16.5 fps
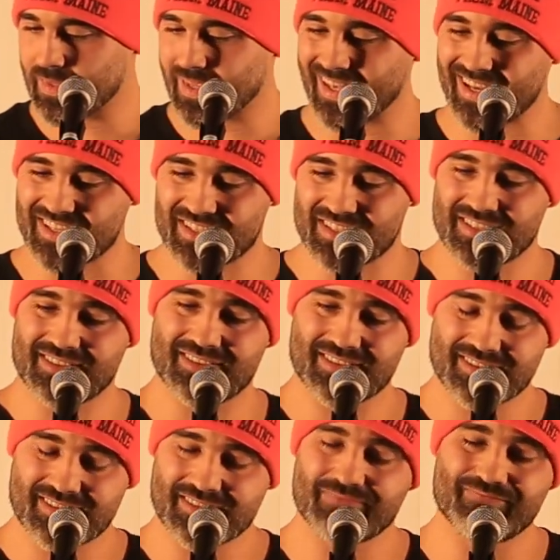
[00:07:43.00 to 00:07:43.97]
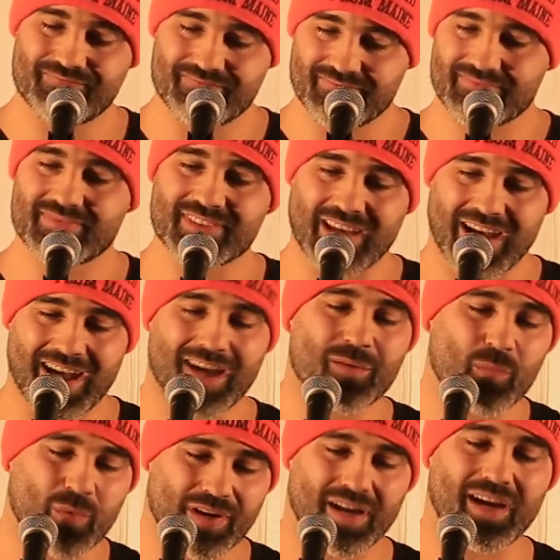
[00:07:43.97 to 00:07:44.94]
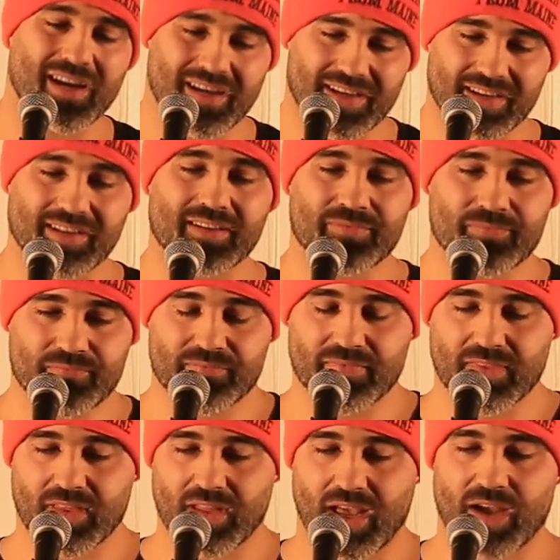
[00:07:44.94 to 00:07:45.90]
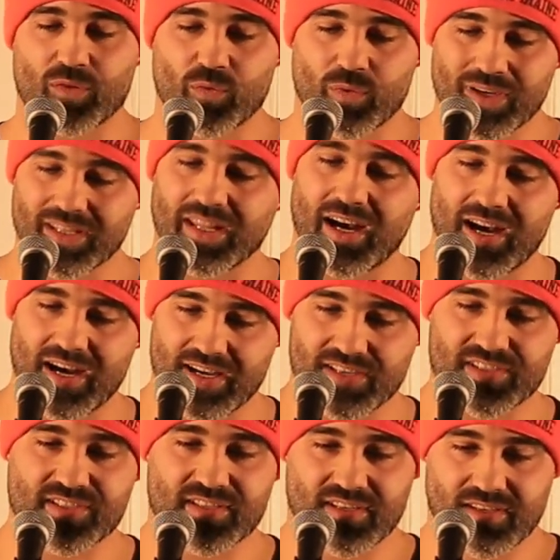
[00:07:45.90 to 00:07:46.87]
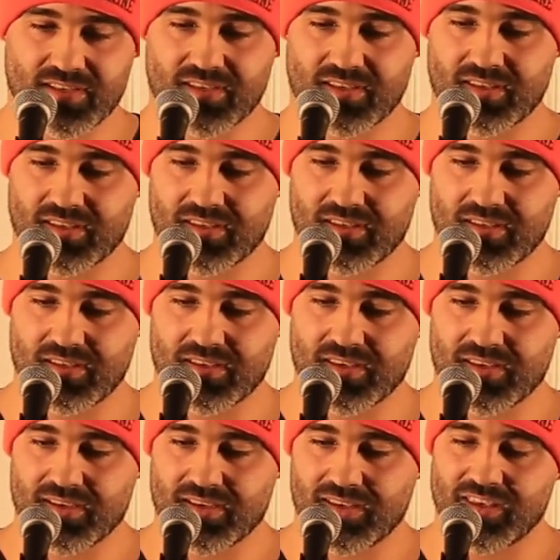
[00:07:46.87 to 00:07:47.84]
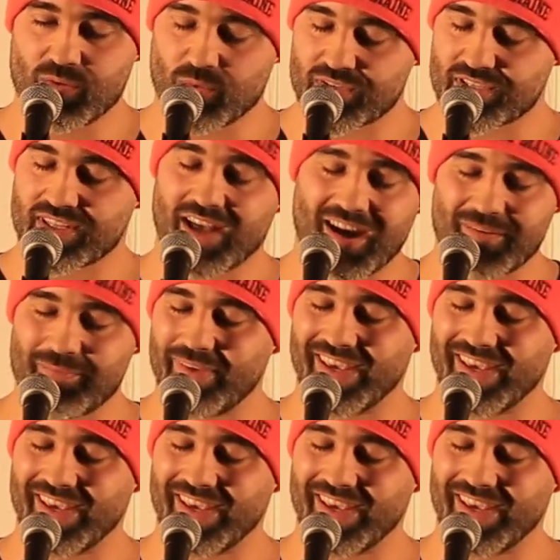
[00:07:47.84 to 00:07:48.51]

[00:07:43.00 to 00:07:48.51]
And as time went on, I realized he was not